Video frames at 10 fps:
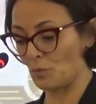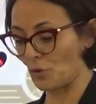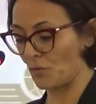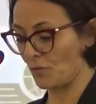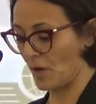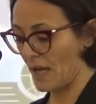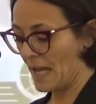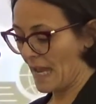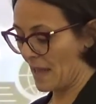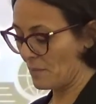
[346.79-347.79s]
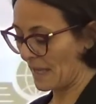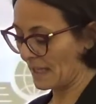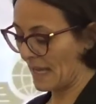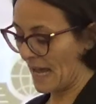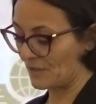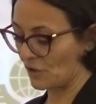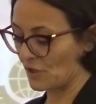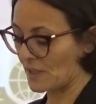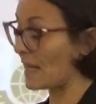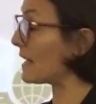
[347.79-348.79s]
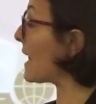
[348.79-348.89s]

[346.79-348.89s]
improve and many others. Uh,